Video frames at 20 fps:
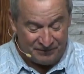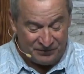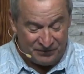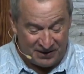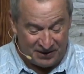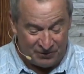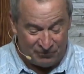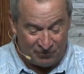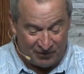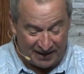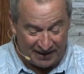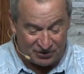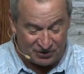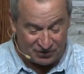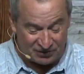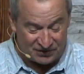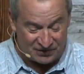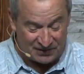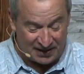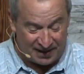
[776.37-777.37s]
Then Rachel
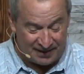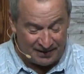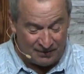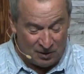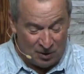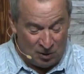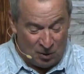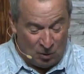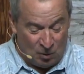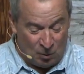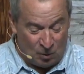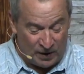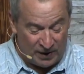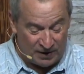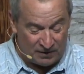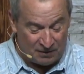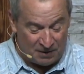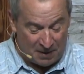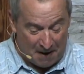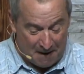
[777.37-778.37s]
said,
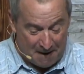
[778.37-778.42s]
With